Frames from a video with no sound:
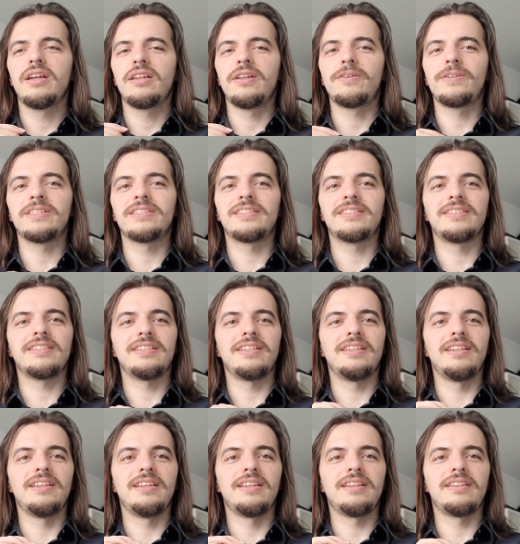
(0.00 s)
There is
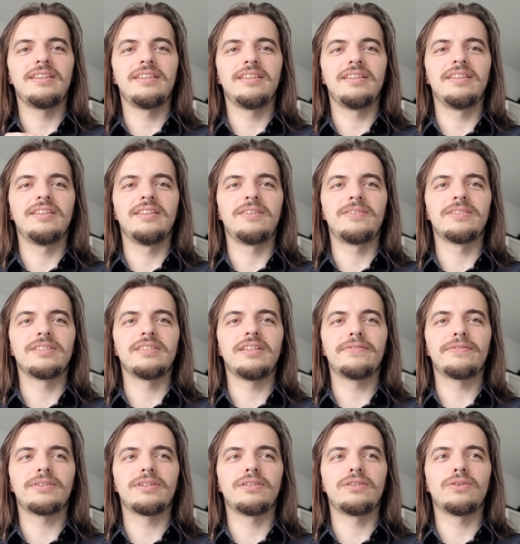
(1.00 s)
there is
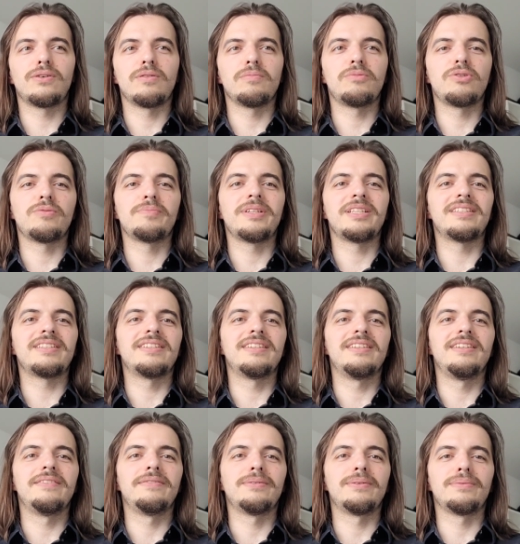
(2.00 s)
never a dull moment.
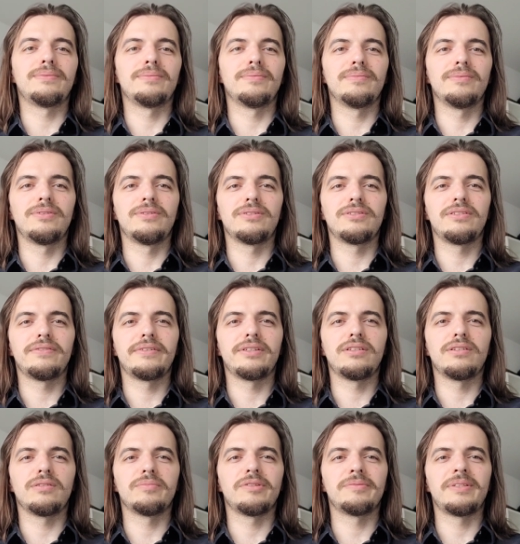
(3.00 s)
There is never
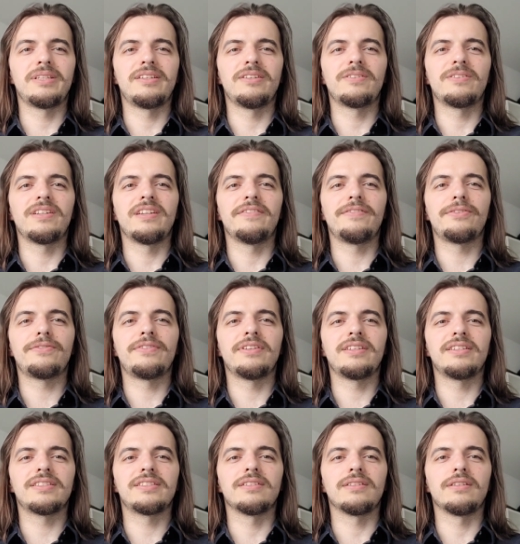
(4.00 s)
a dull moment here, and
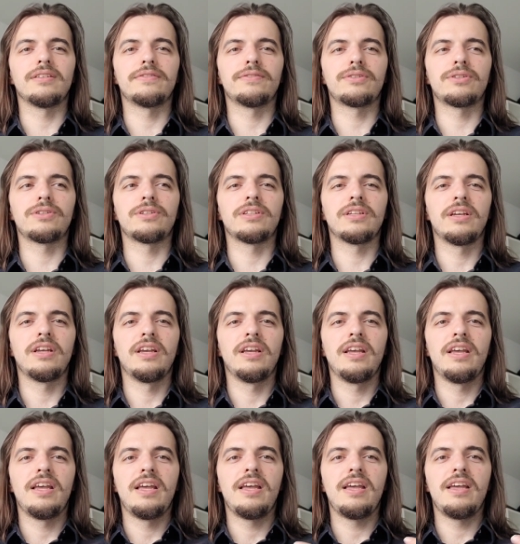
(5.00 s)
everything is delivered
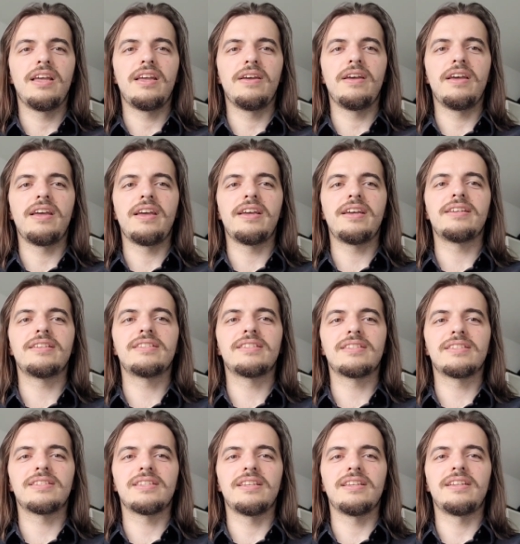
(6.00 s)

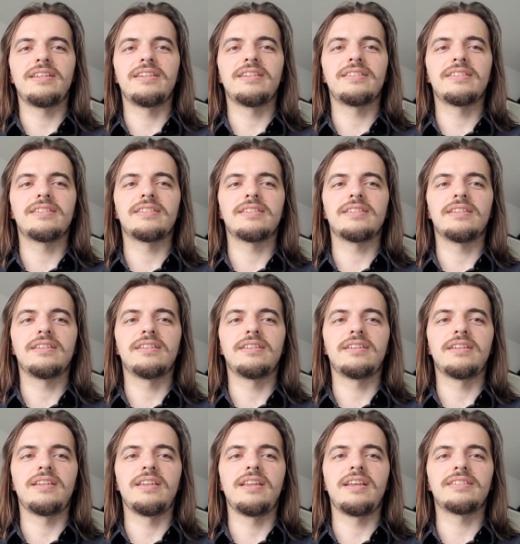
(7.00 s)
as it is
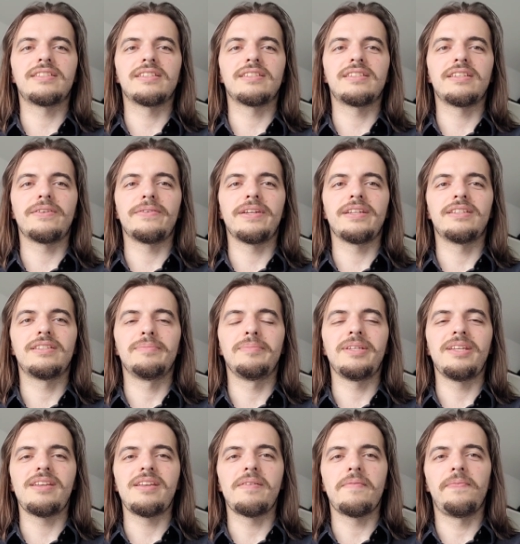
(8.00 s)
uh, necessary to
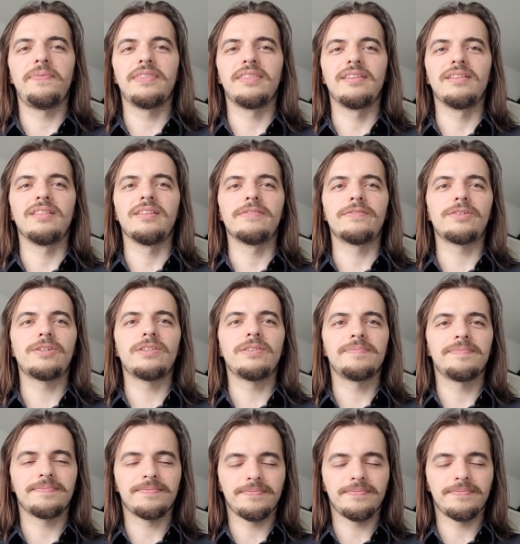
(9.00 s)
be delivered.